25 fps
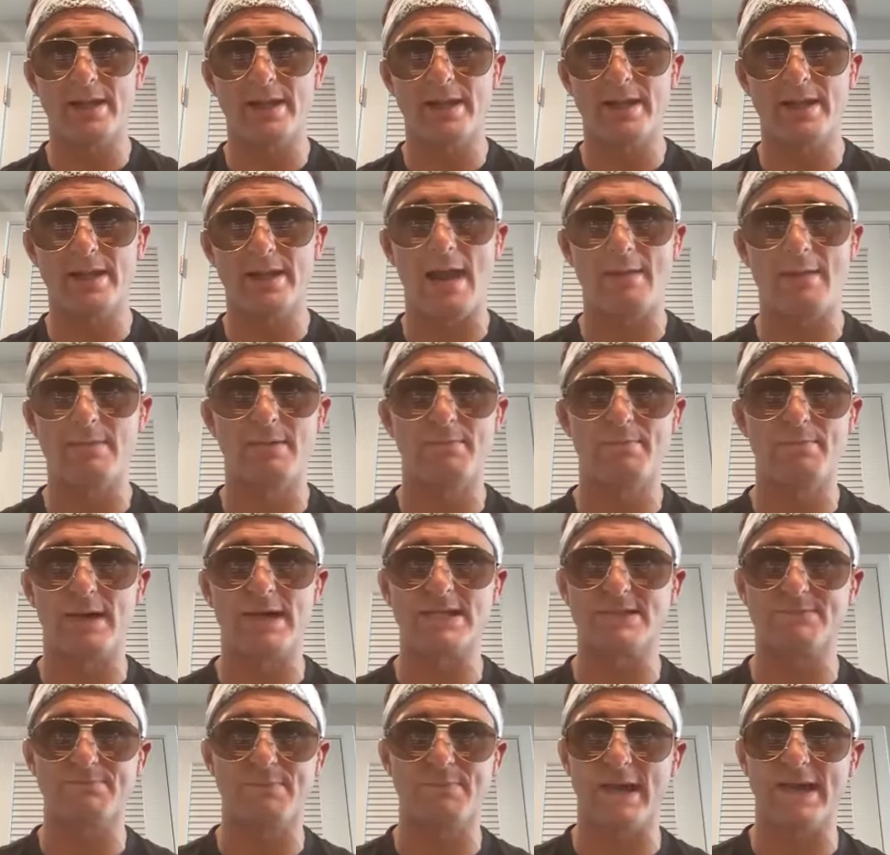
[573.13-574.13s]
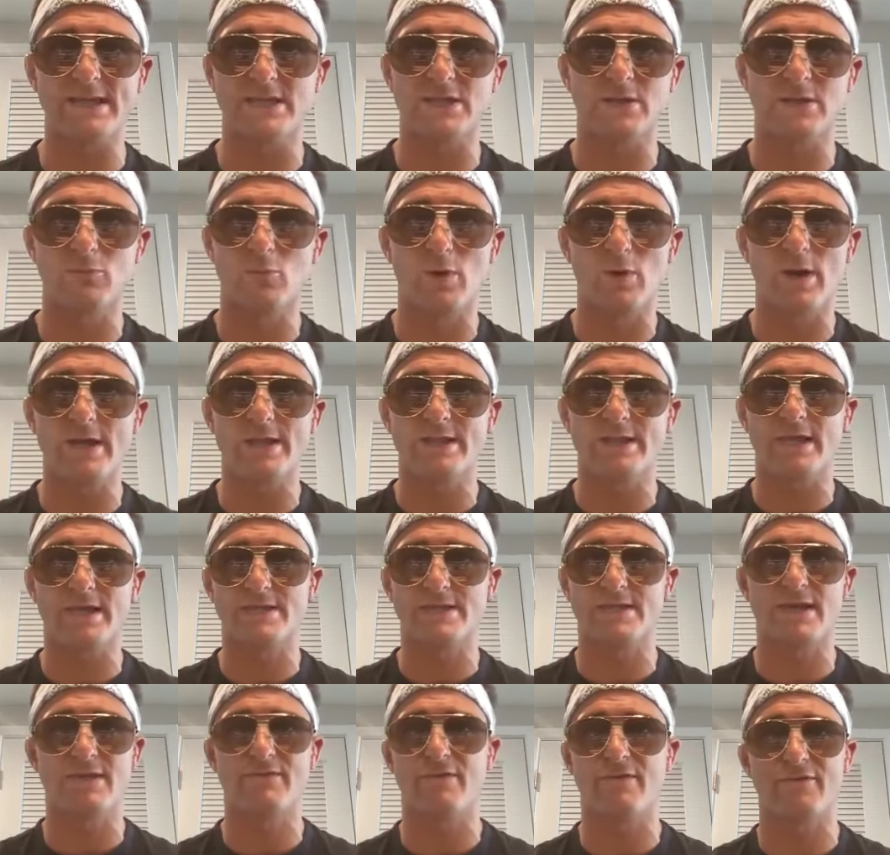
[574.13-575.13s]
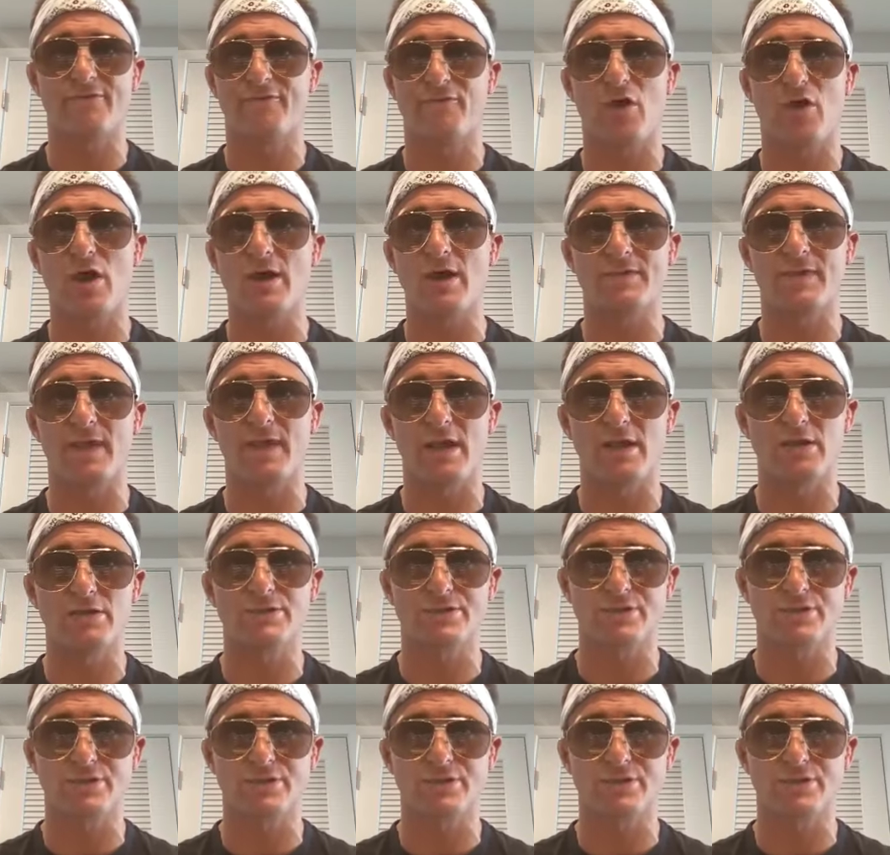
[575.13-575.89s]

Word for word: and I am the best bantamweight that's ever fought there.